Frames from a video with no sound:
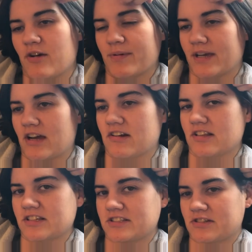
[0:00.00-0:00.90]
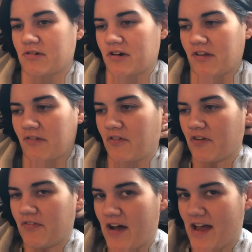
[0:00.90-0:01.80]
We go to the stores
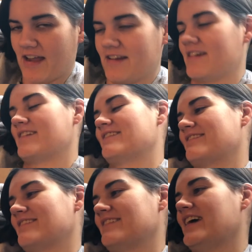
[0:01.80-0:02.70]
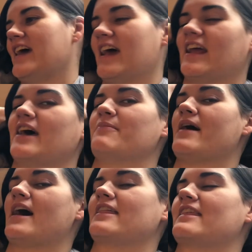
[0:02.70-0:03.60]
for fun and I
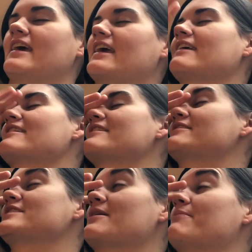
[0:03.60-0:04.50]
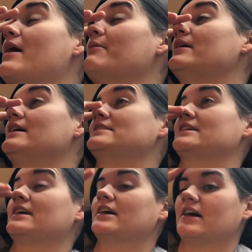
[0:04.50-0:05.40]
buy things, which probably
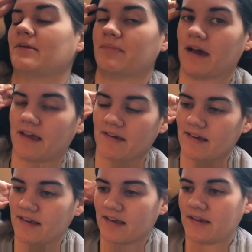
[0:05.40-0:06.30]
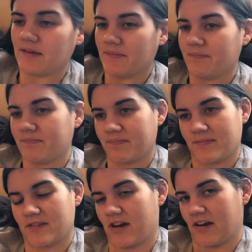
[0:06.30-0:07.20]
isn't good, but
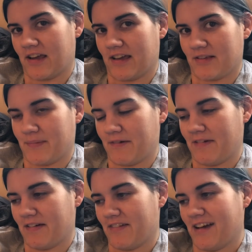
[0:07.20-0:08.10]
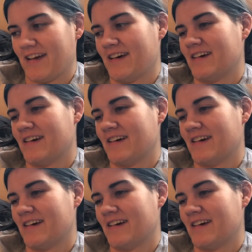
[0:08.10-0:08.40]
Target is my favorite.